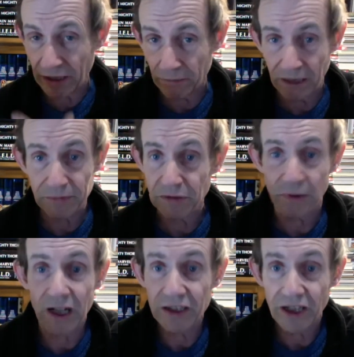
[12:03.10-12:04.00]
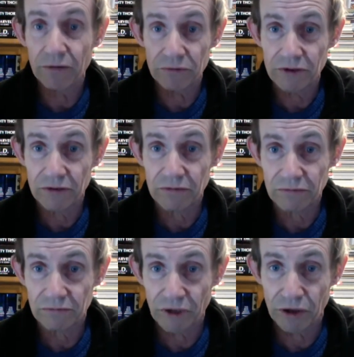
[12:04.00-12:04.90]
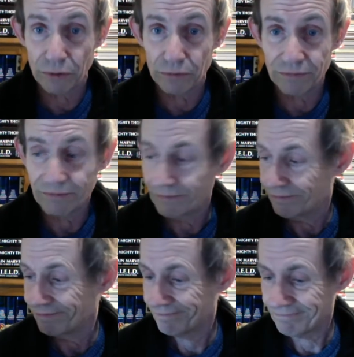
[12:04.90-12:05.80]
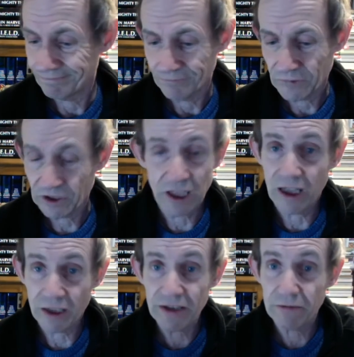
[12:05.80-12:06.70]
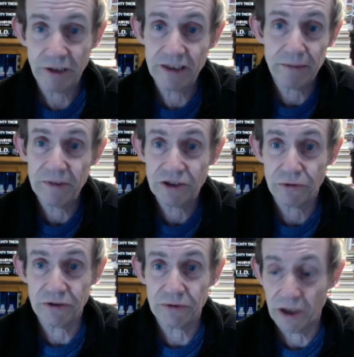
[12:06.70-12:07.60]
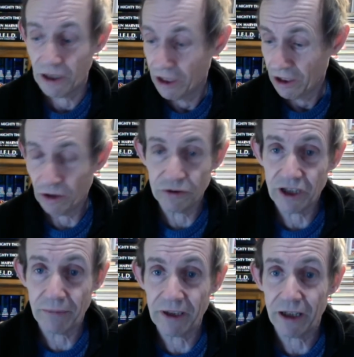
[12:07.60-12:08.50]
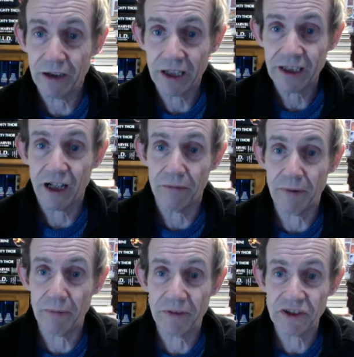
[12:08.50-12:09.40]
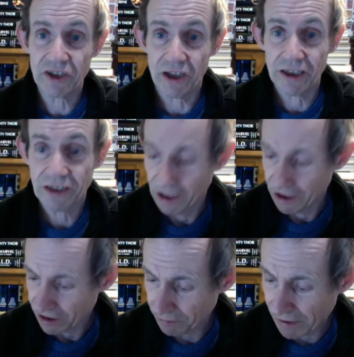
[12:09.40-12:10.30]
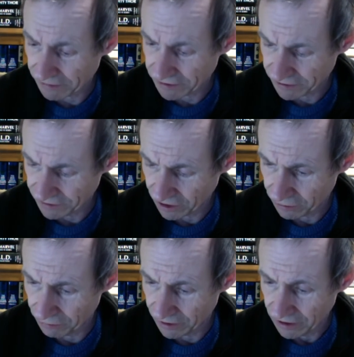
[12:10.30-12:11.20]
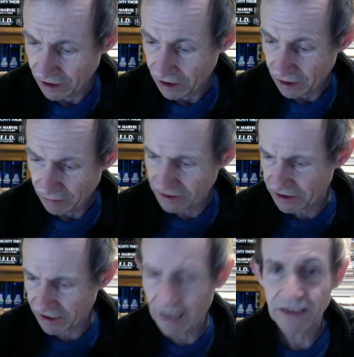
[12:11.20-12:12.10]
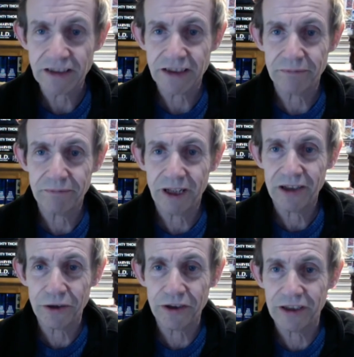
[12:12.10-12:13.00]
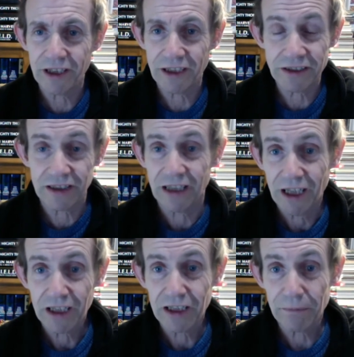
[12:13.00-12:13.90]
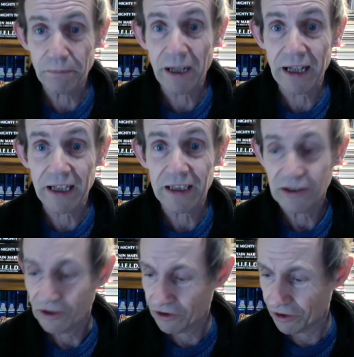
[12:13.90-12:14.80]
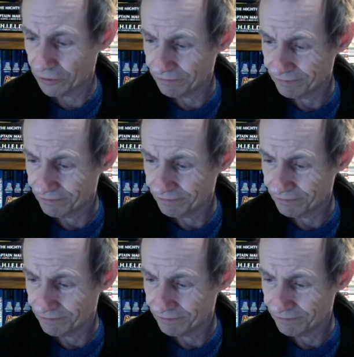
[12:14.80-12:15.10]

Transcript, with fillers: maybe it's not. I don't recall. Because I, I did read some of these stories a long time ago, and I can't remember the size comparison. So uh, must get some uh, Look and Learns and compare the two.